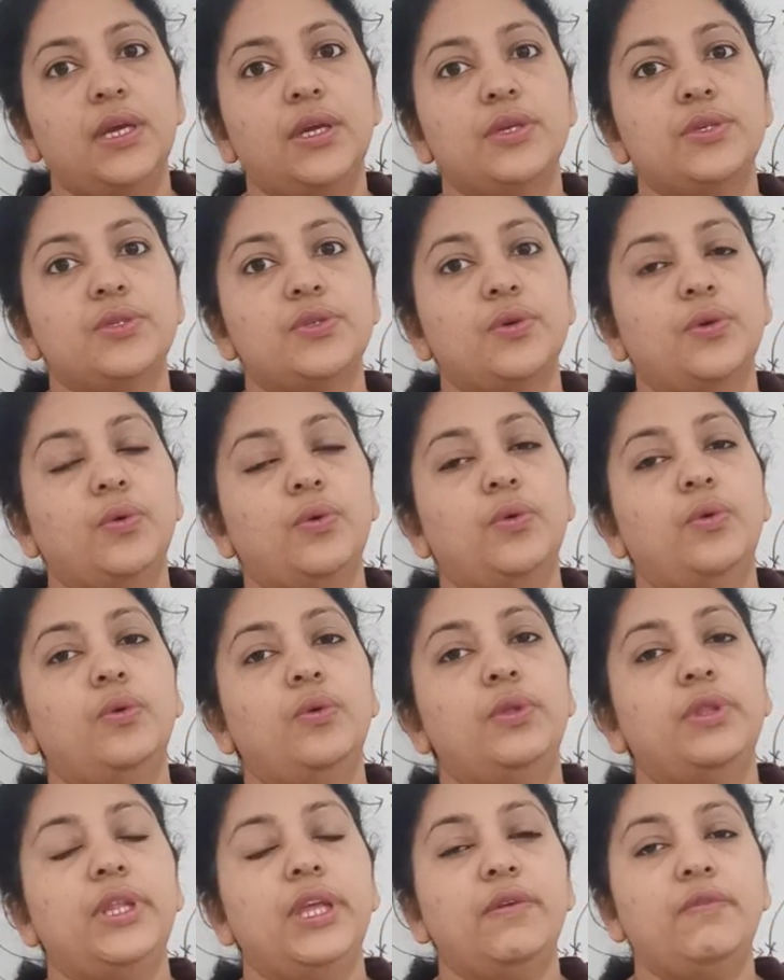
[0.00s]

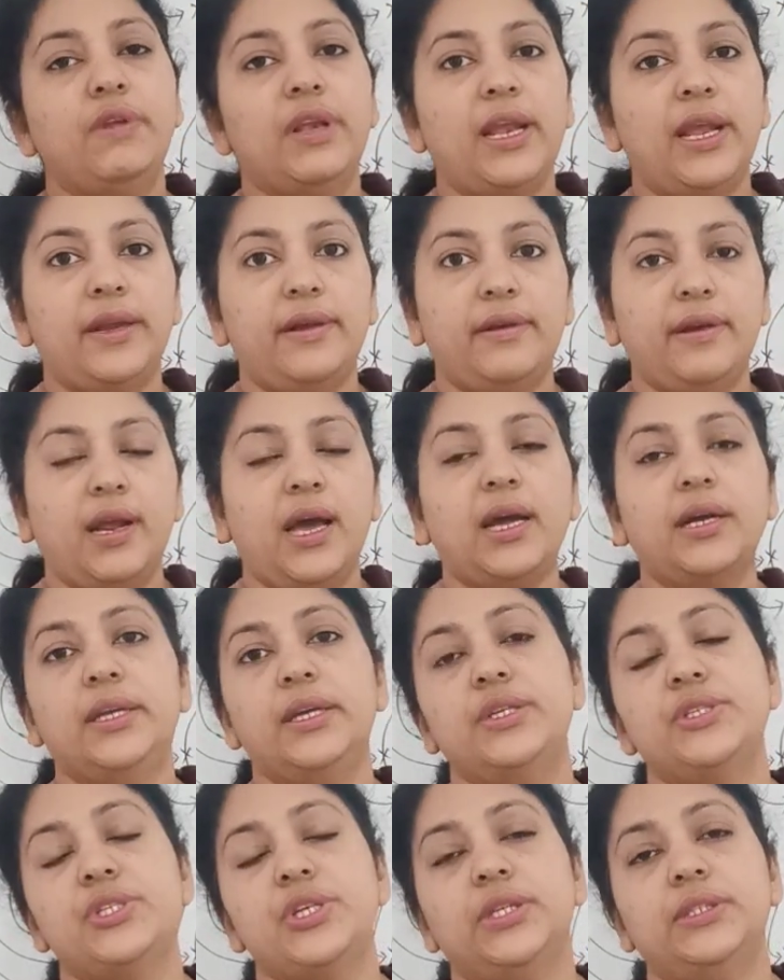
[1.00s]
So they will attract
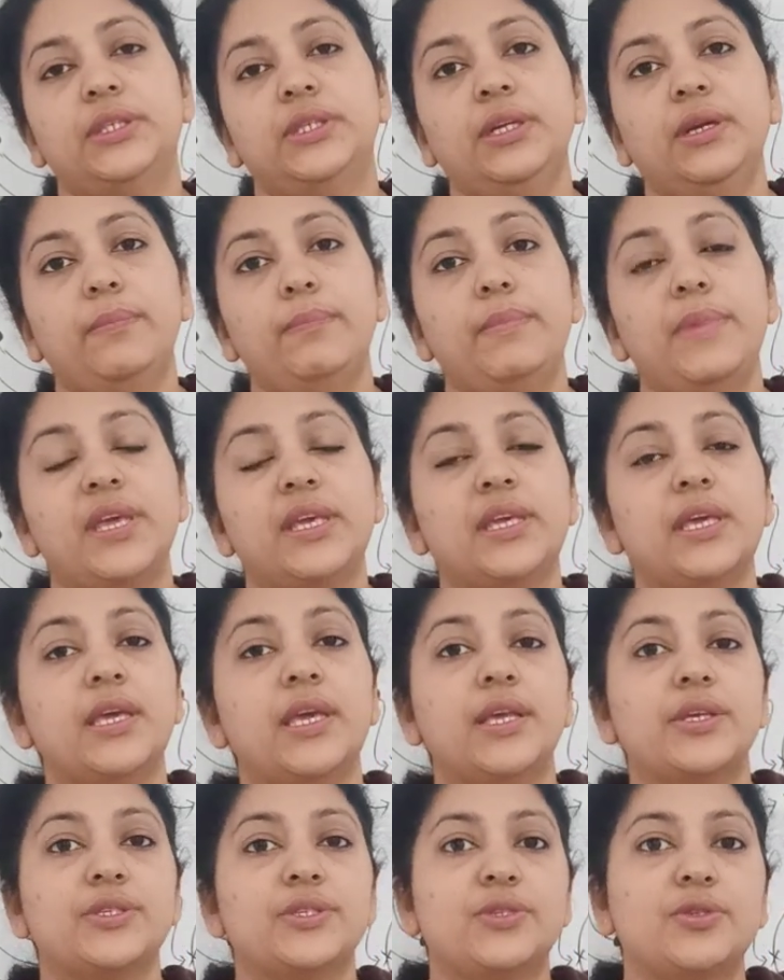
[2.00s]
each other,
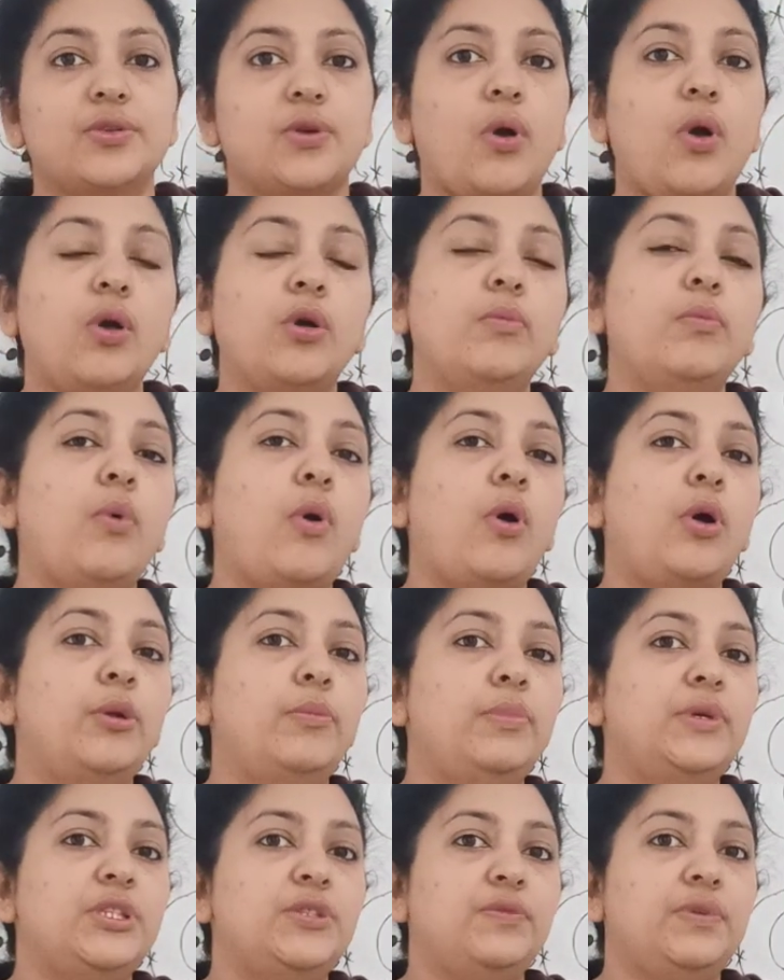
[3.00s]
making a strong
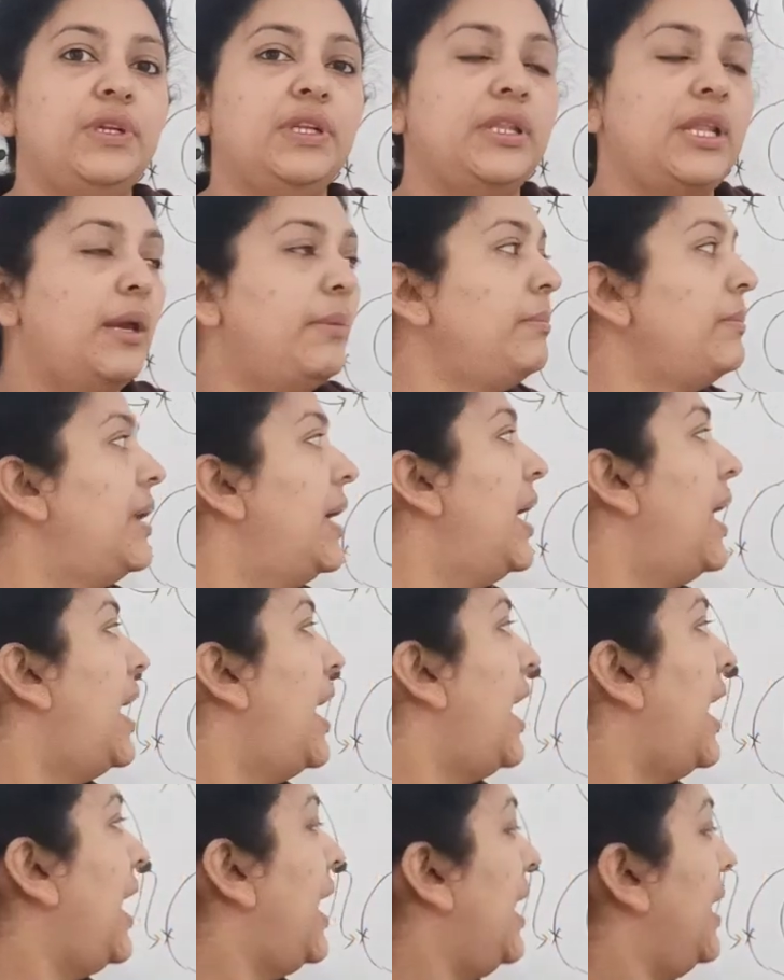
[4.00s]
bond between them,
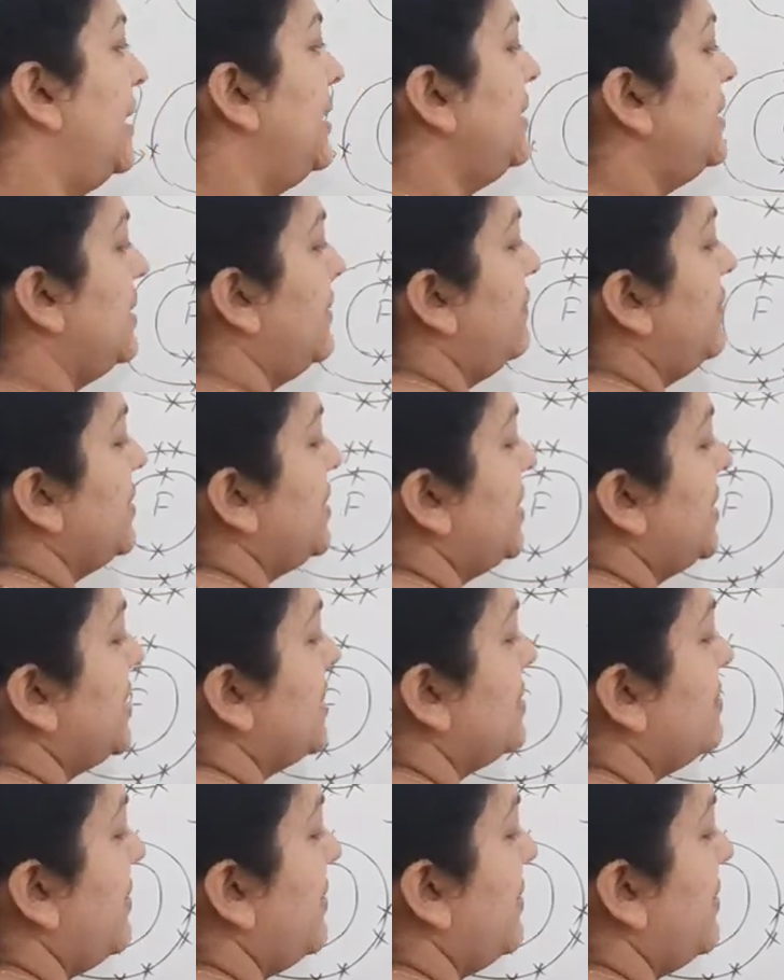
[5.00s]
and which is